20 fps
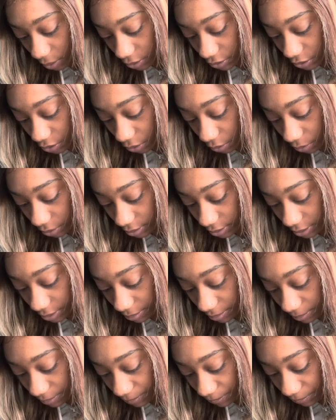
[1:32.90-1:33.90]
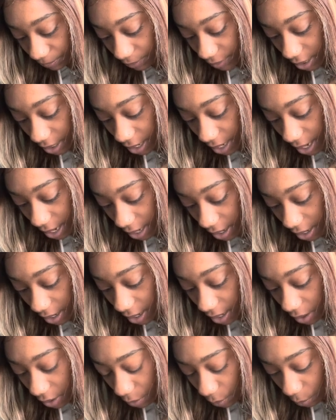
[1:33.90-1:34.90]
choked. And
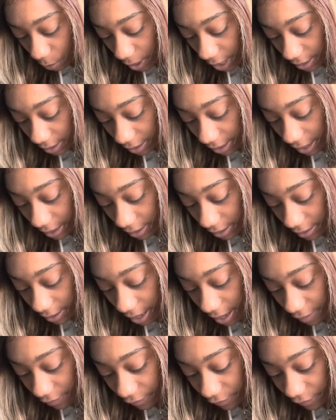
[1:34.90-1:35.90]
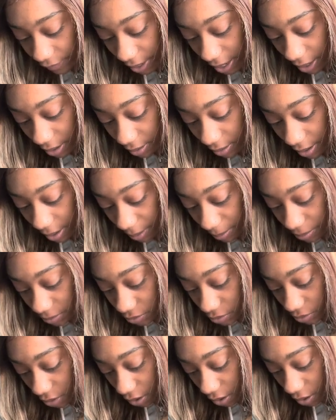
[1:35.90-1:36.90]
when they that fed them
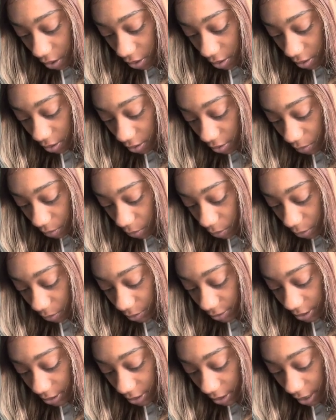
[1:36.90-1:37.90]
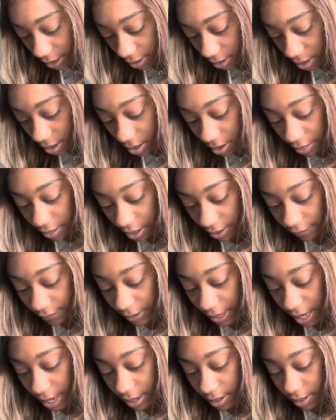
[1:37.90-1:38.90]
saw what was done, they
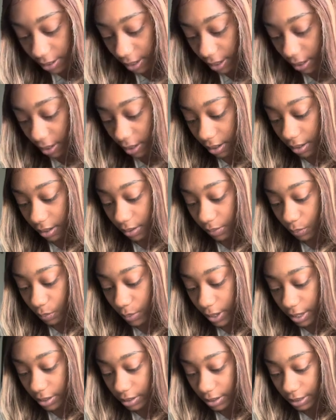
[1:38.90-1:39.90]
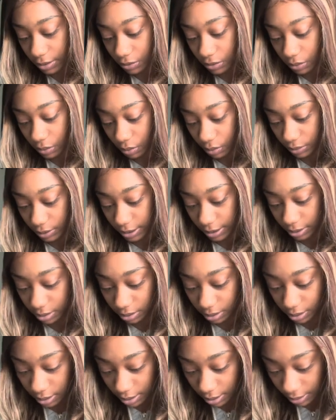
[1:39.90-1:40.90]
fled and went and told it
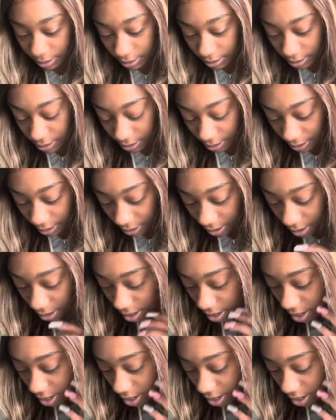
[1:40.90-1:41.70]
in the city